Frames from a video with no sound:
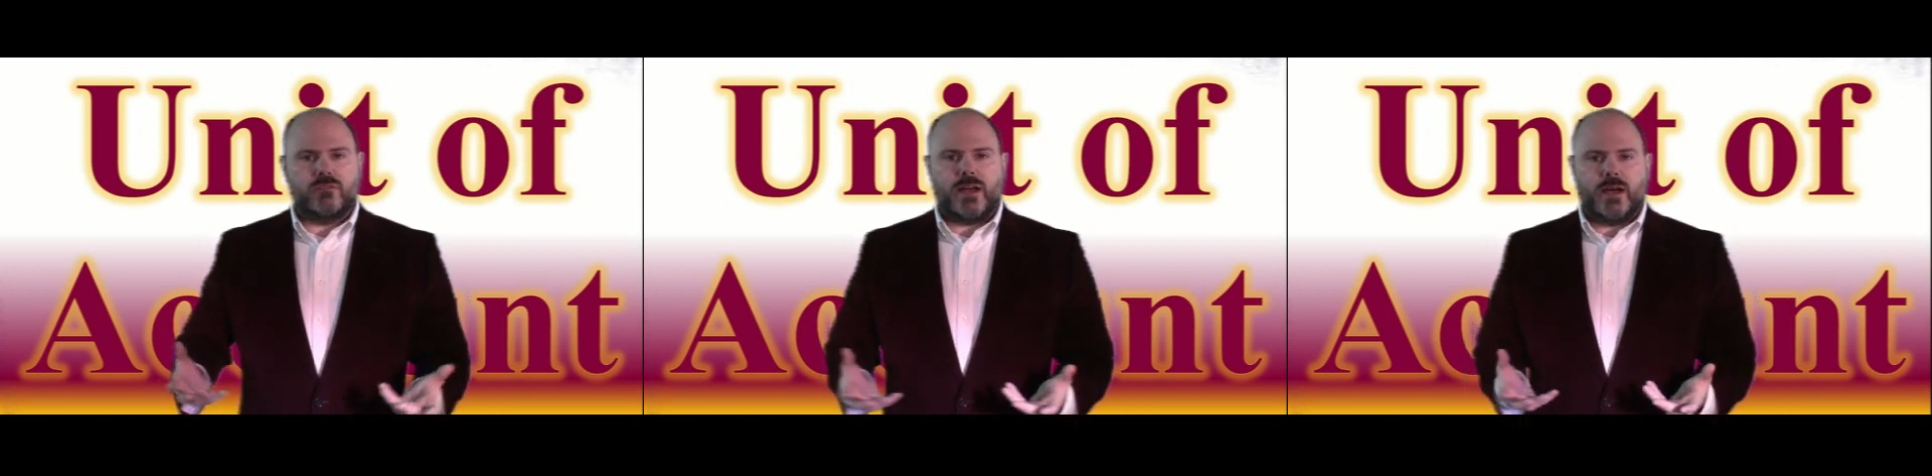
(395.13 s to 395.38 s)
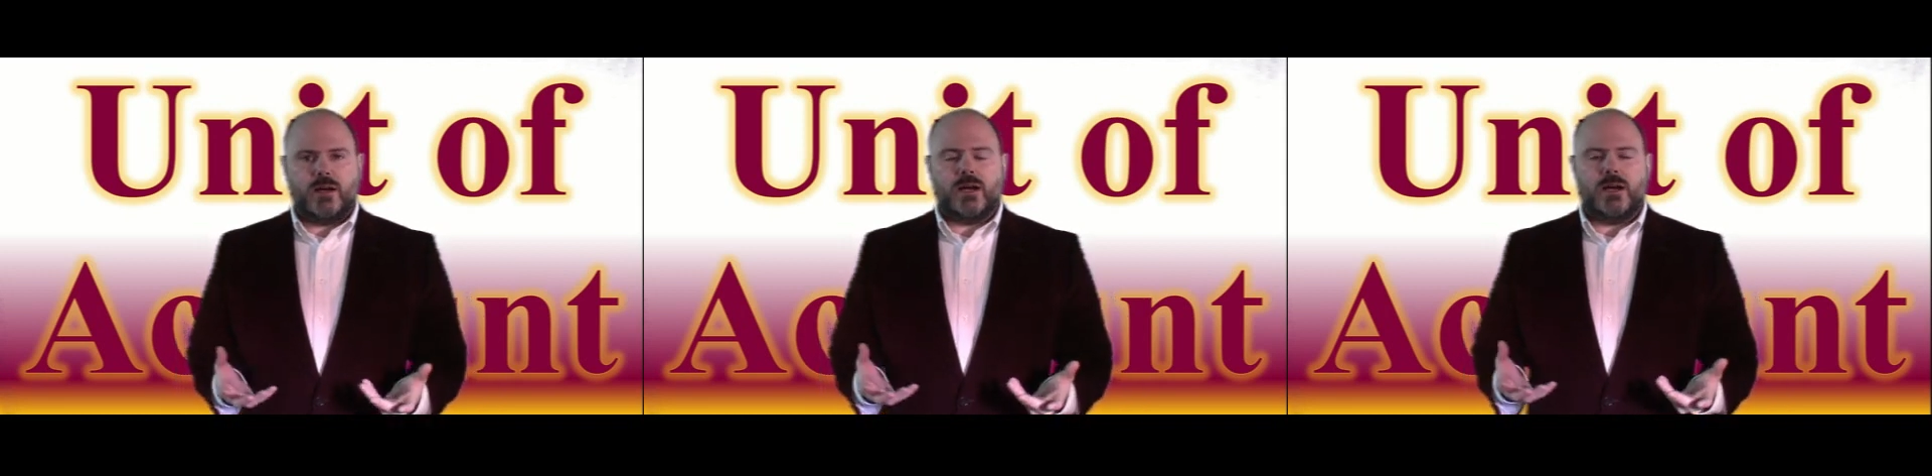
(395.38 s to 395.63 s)

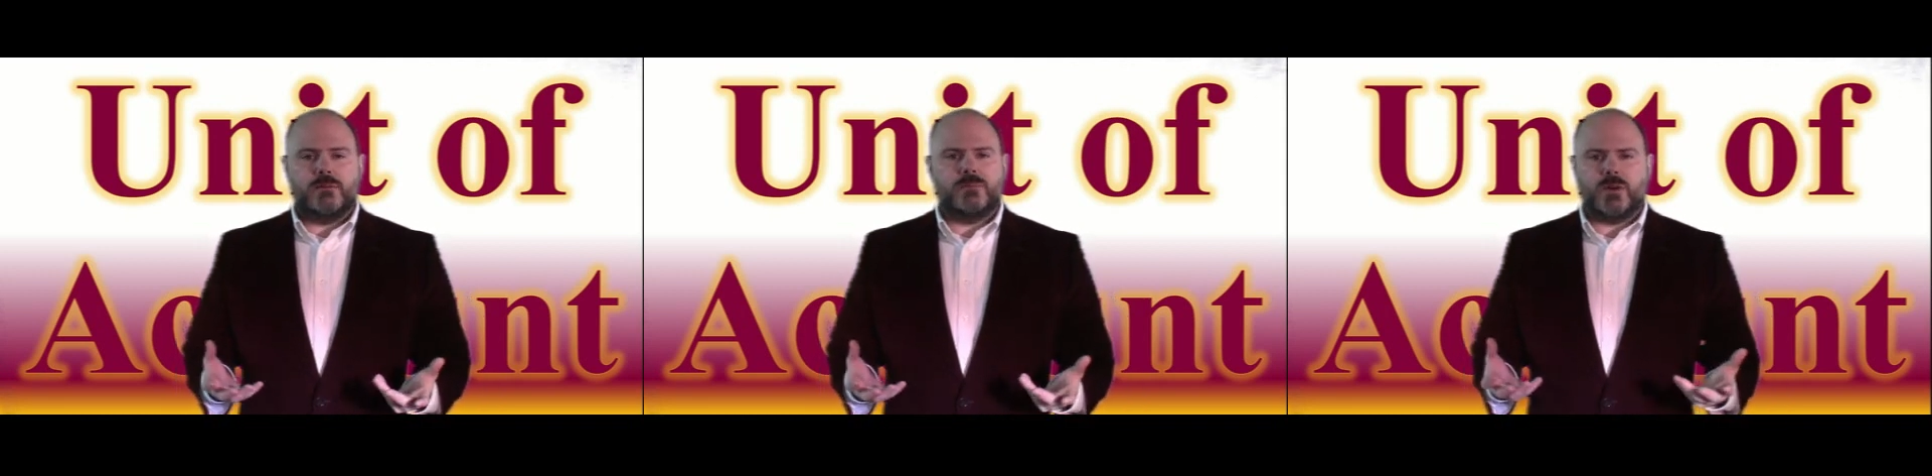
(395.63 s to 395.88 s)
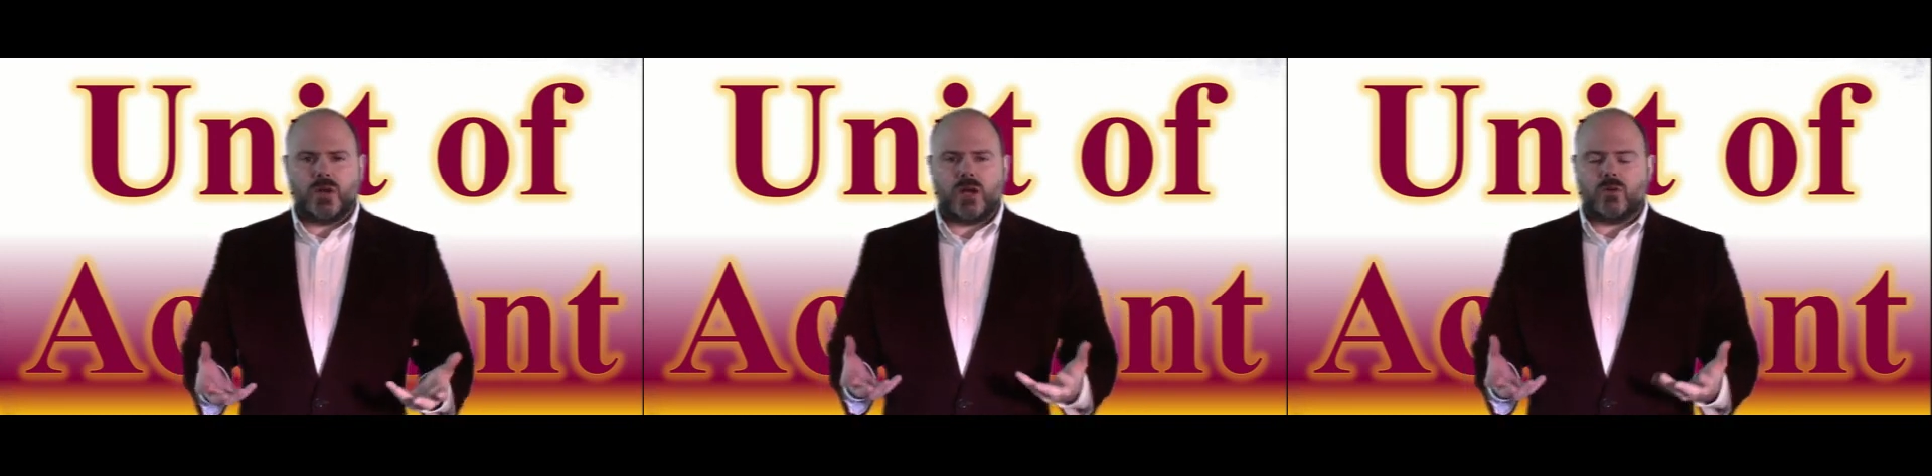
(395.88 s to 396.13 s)
value.
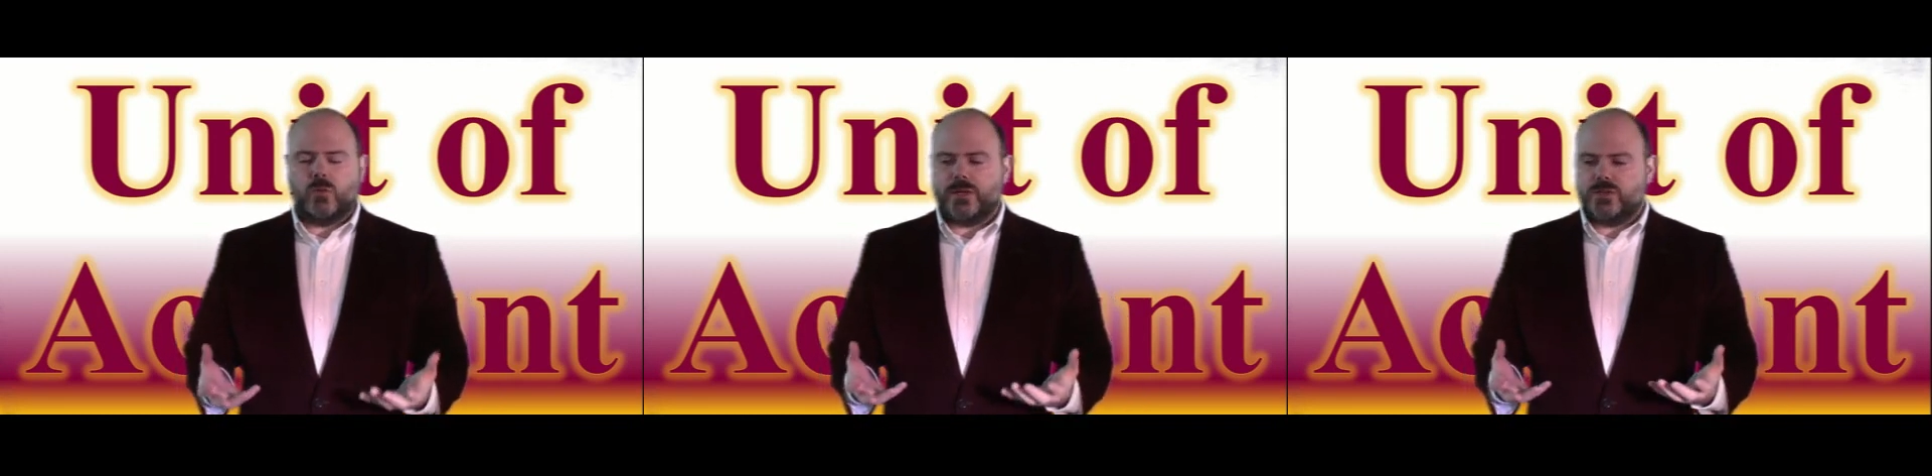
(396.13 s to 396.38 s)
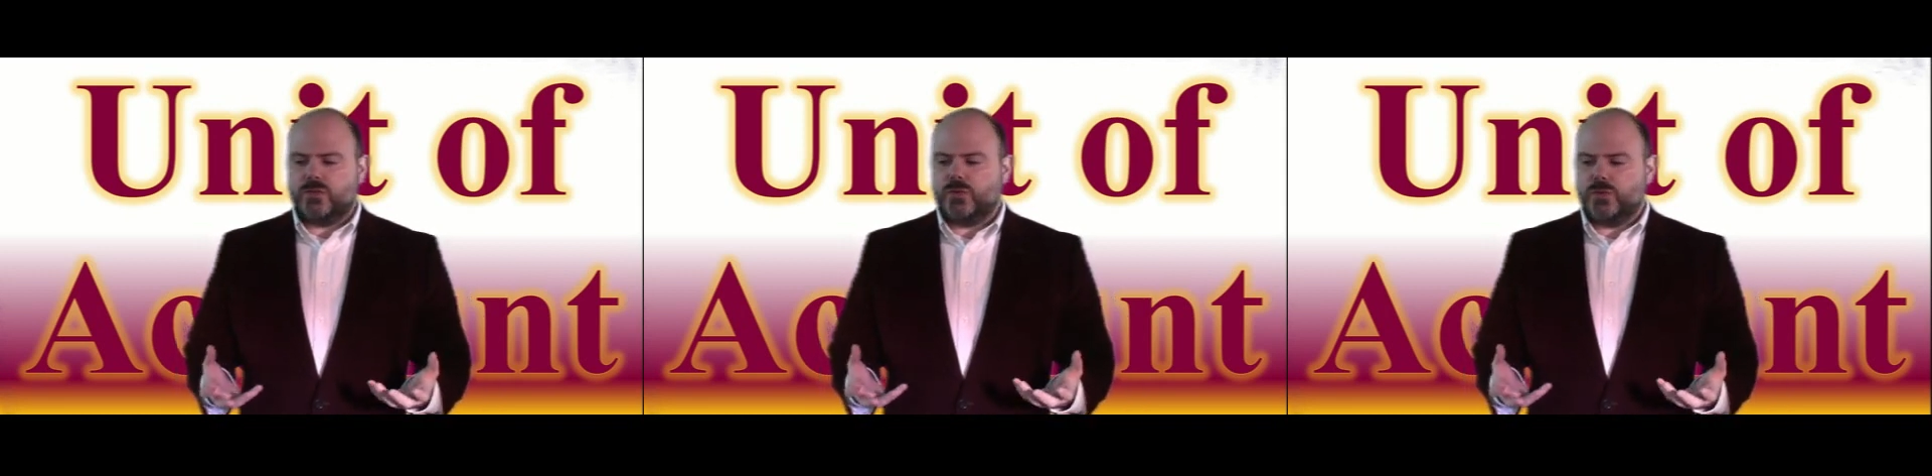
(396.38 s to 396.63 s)
They're not
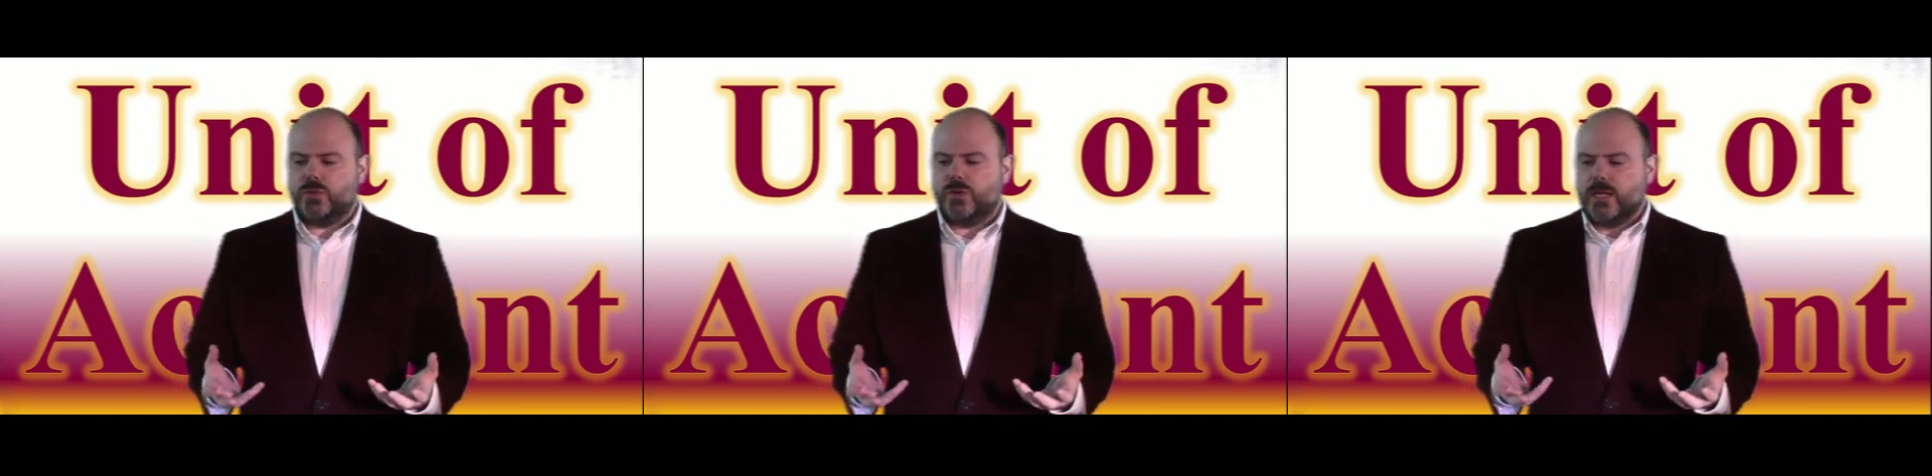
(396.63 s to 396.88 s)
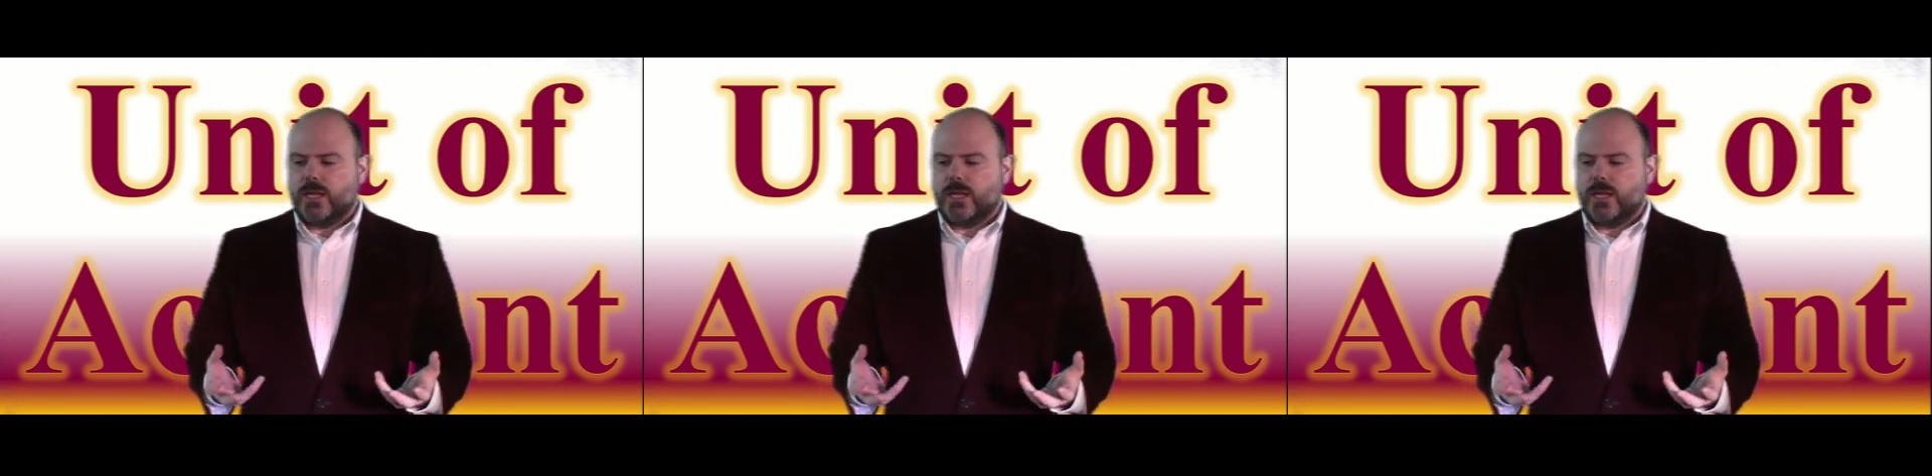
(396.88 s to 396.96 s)
going to